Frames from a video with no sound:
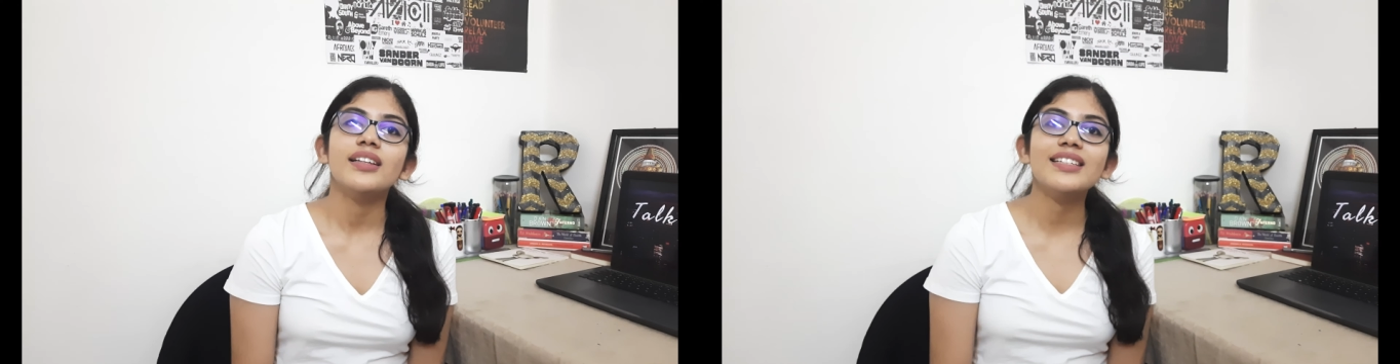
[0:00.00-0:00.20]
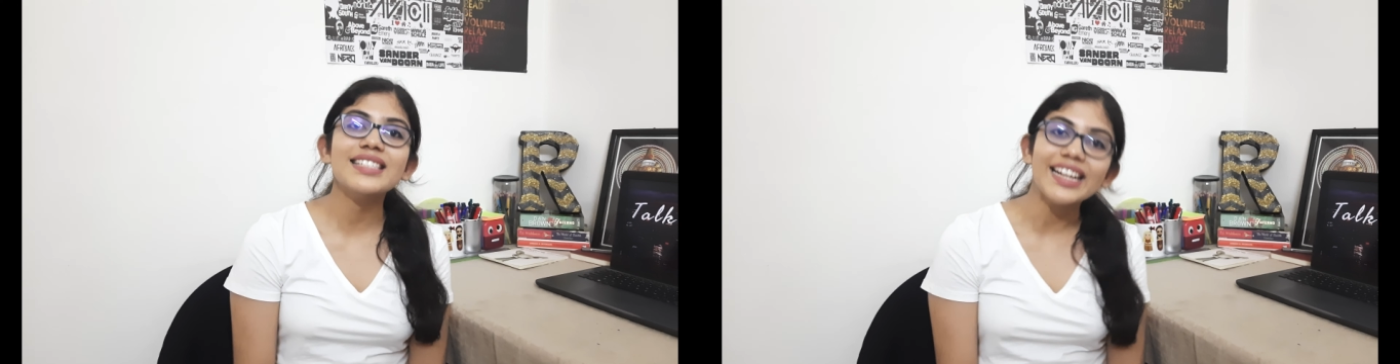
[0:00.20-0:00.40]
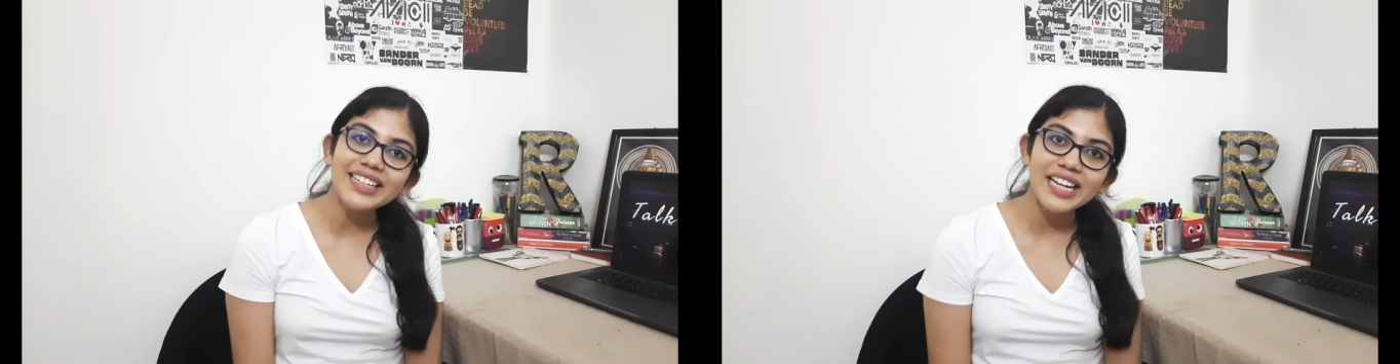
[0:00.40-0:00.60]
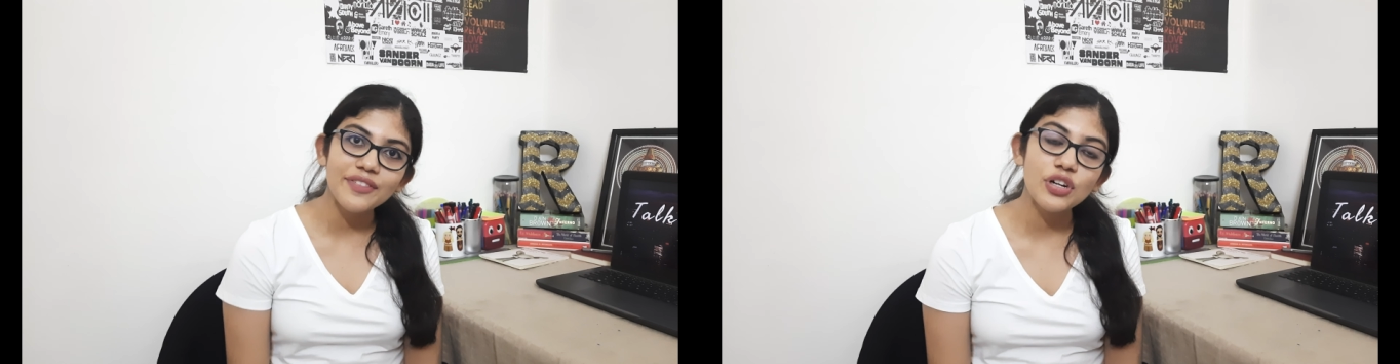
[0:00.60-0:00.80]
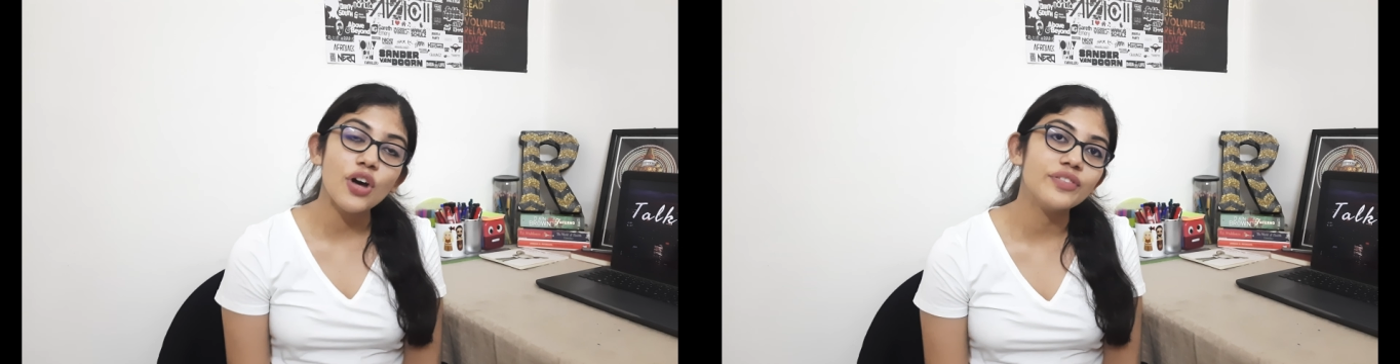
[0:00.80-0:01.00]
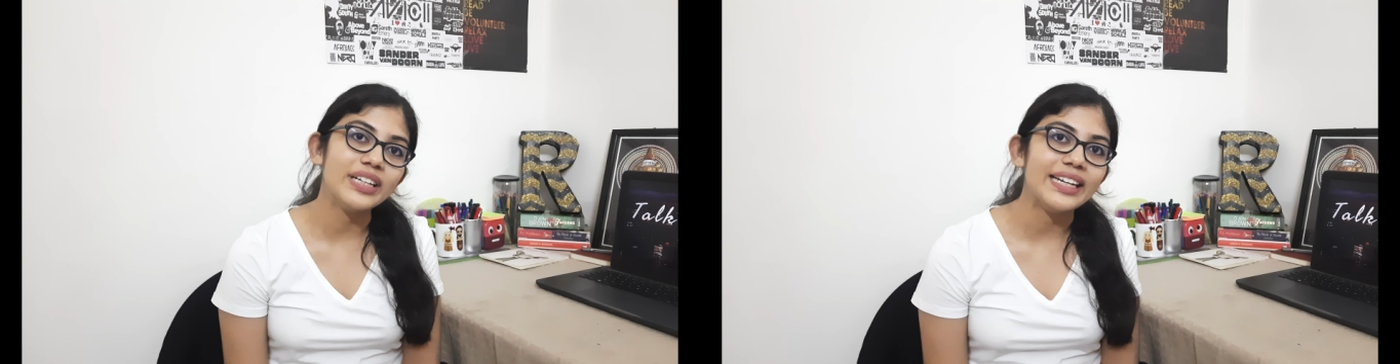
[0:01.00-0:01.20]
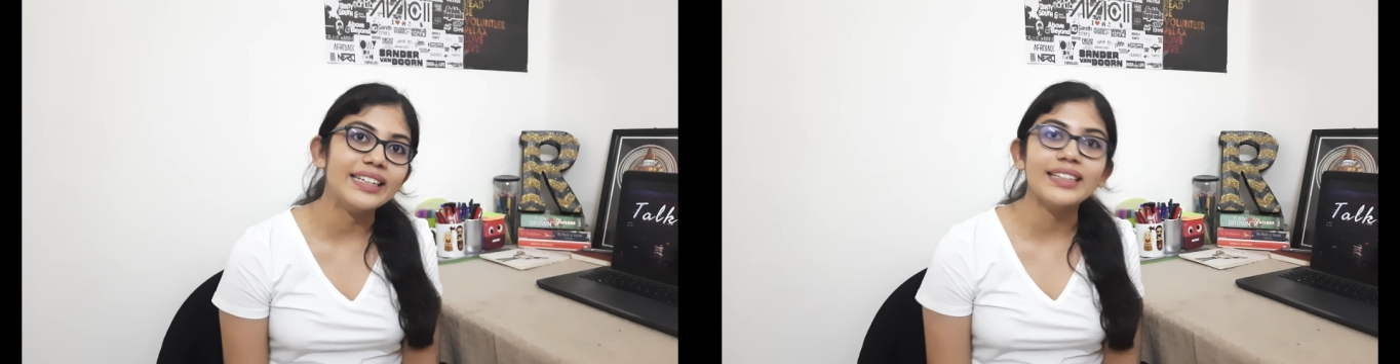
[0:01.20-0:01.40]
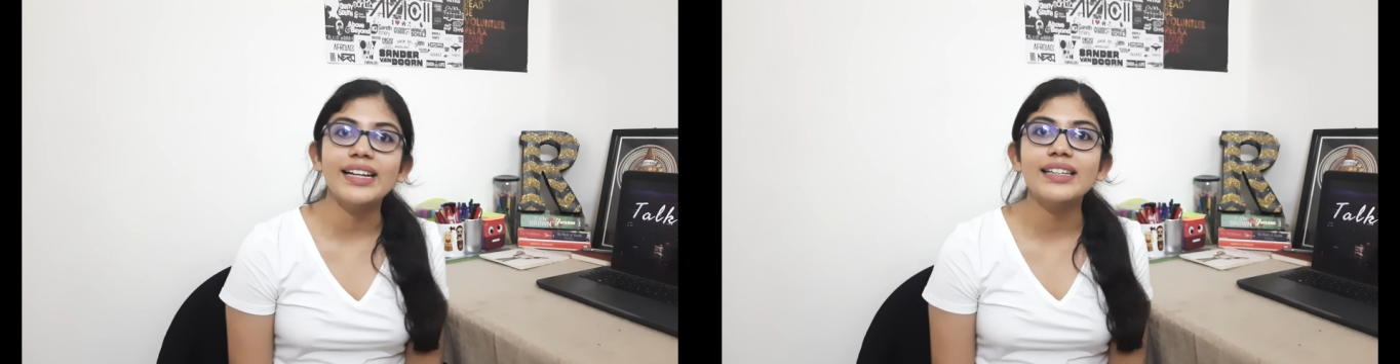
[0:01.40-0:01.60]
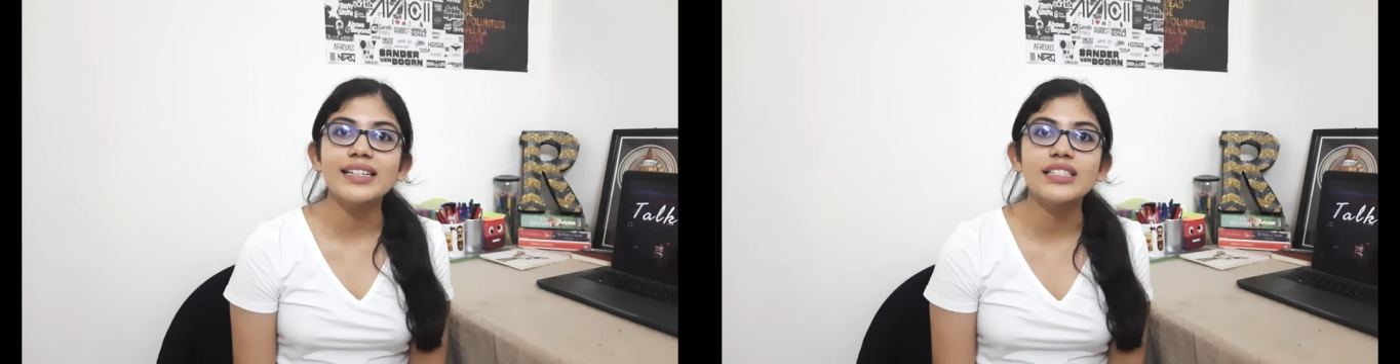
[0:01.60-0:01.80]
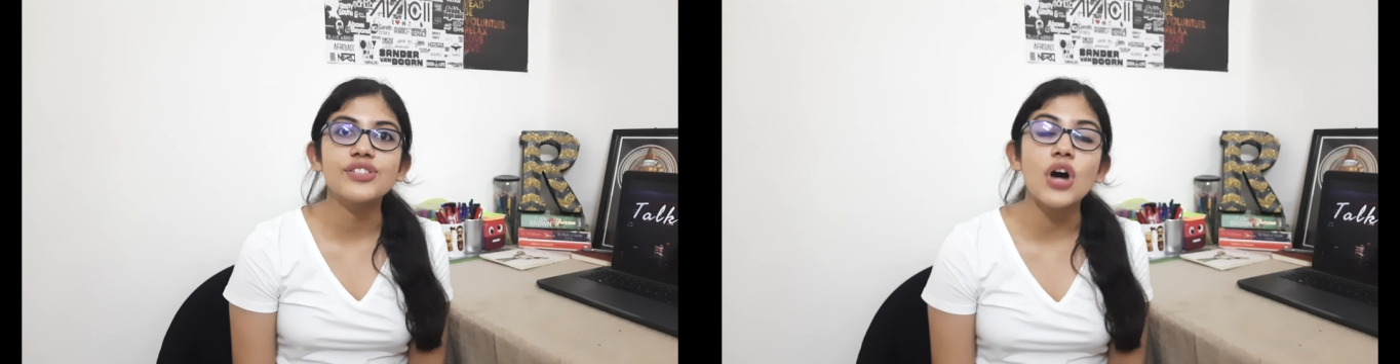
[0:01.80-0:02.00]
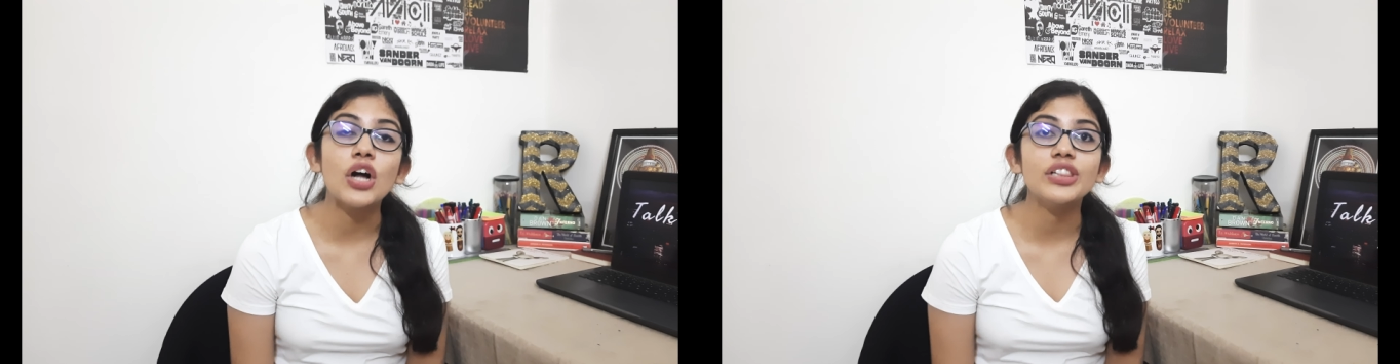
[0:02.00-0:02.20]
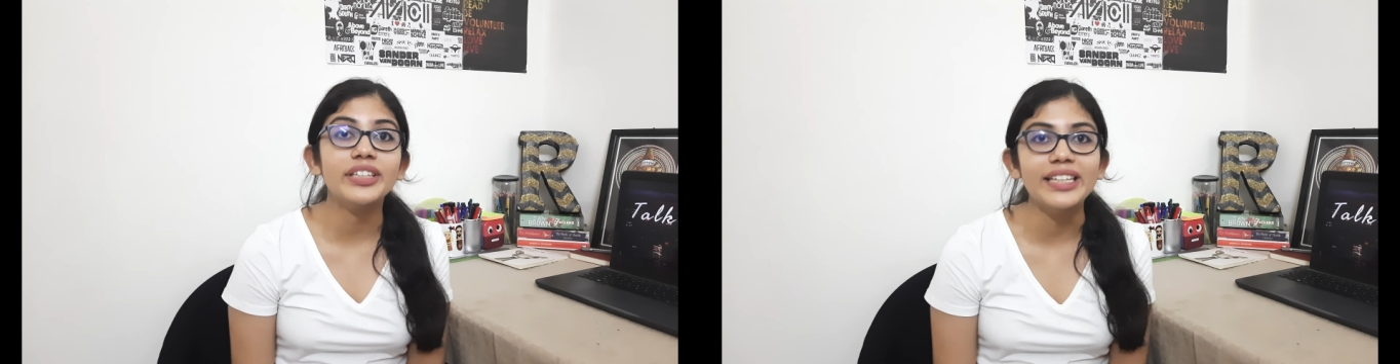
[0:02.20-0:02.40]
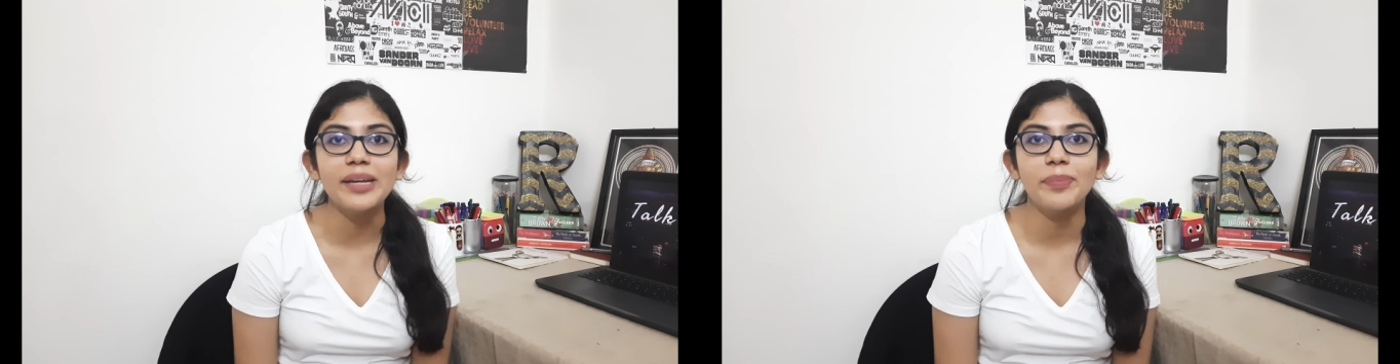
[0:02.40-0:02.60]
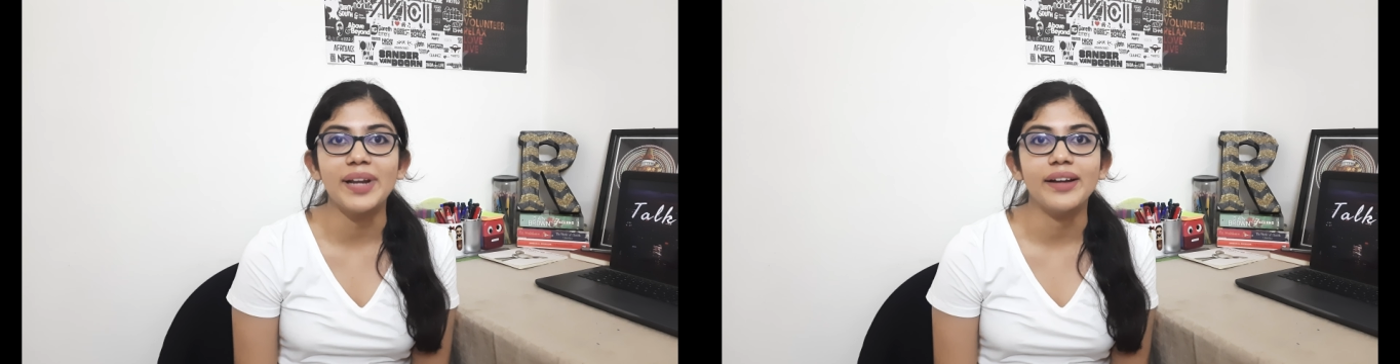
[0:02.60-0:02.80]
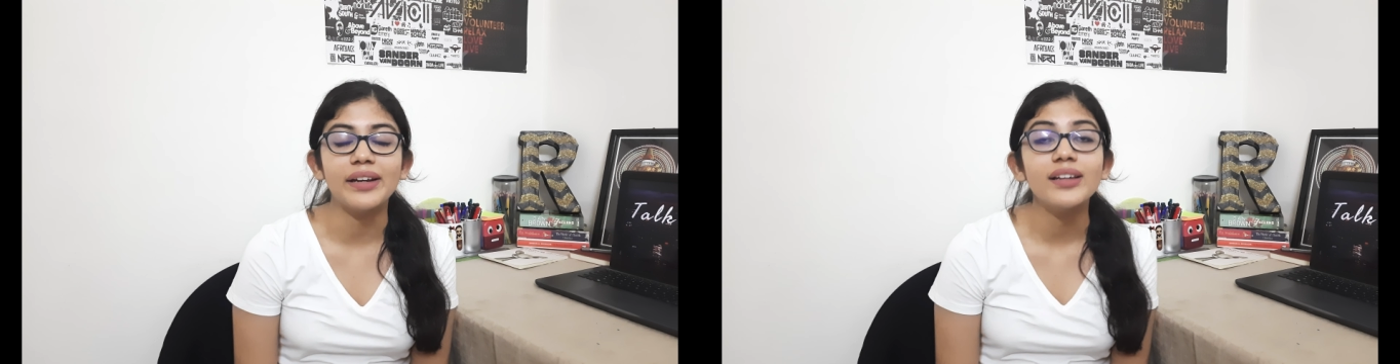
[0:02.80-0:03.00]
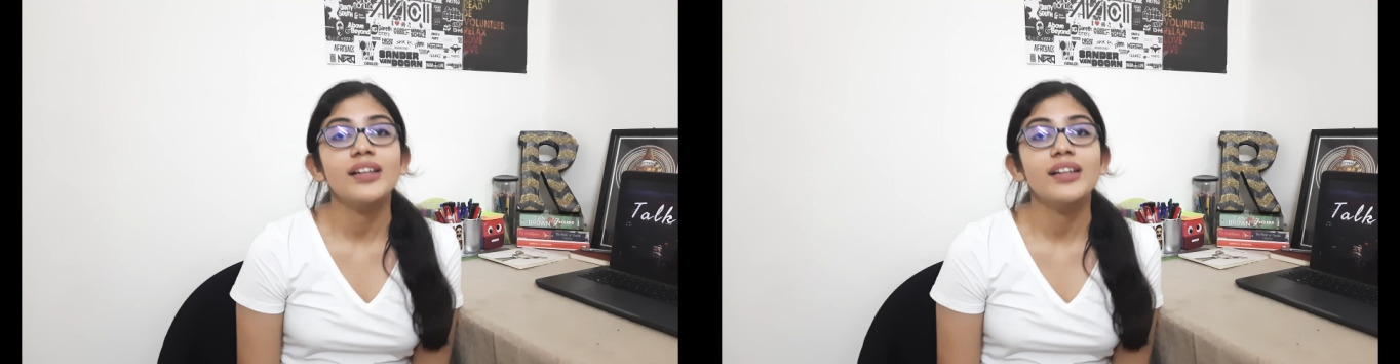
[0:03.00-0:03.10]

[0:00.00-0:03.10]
The second level of the internet is called the deep net.